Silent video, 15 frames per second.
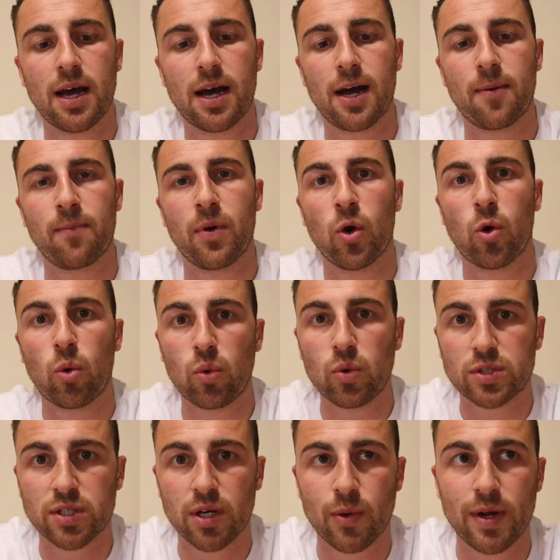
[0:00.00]
Um,
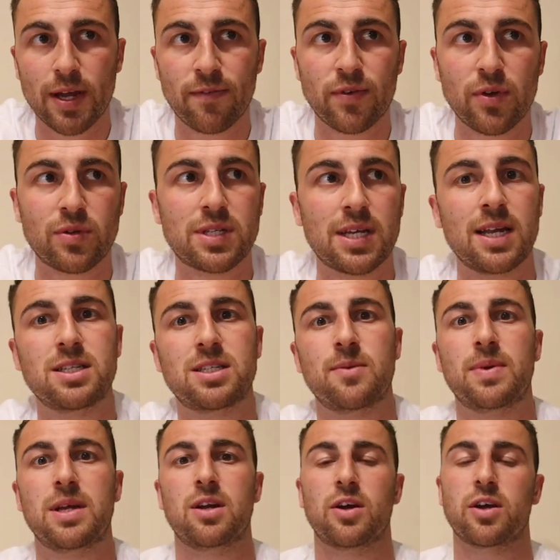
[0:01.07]
also, if you tend to
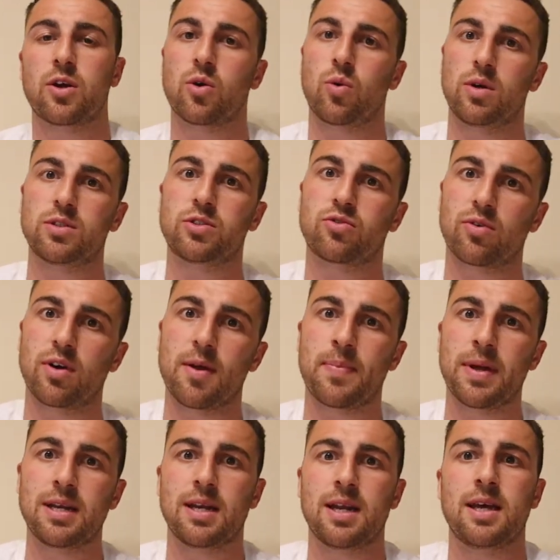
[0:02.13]
be like quite strongly
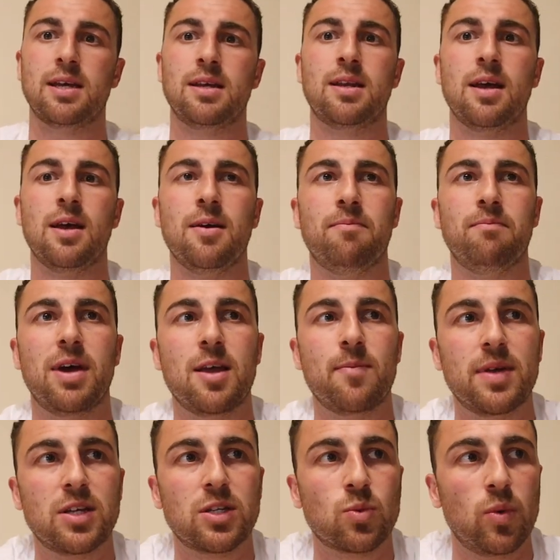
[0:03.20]
opinionated,
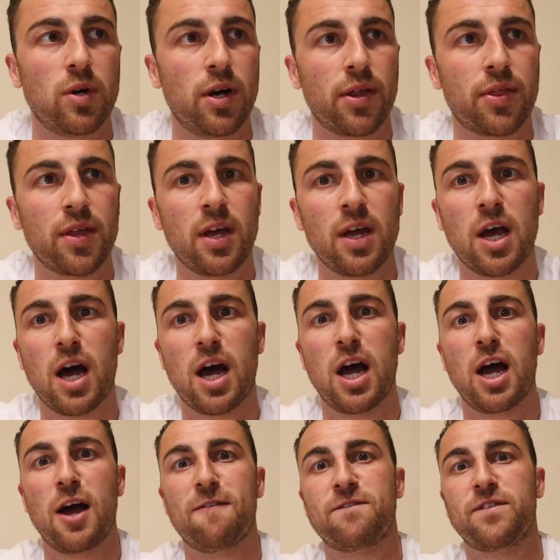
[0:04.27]
maybe it's worth
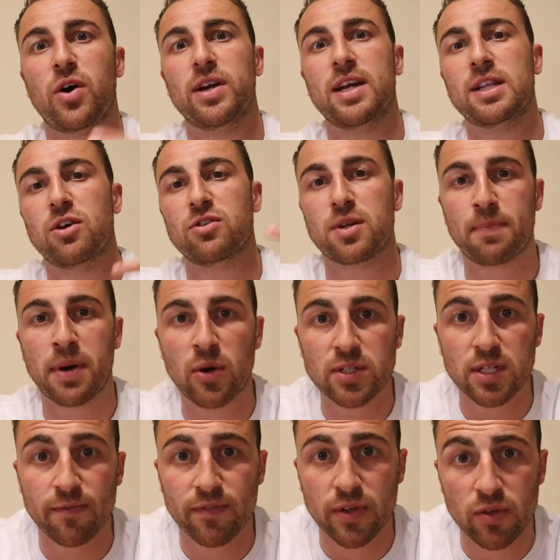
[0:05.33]
uh, finding those
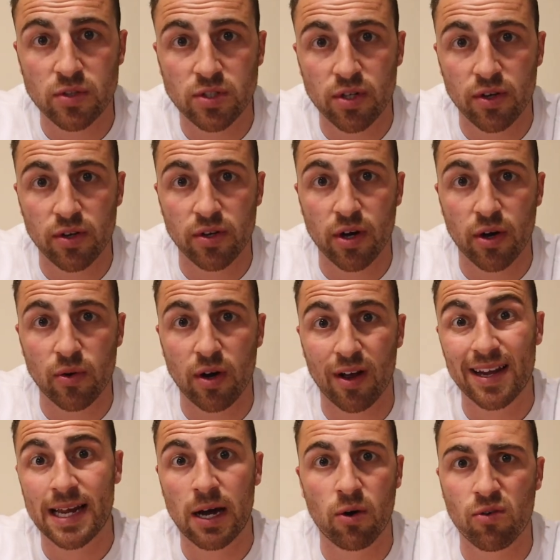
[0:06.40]
opposing views, so you know,
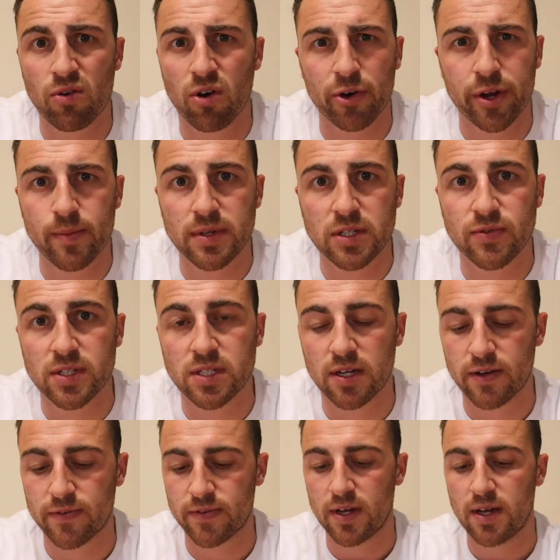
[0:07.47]
like, counter arguments for
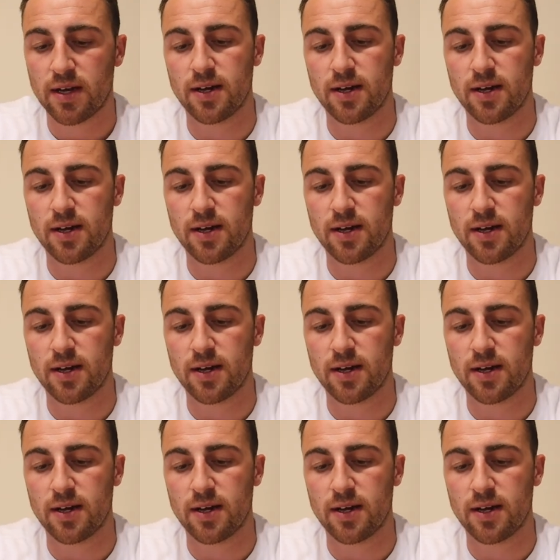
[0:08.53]
stuff.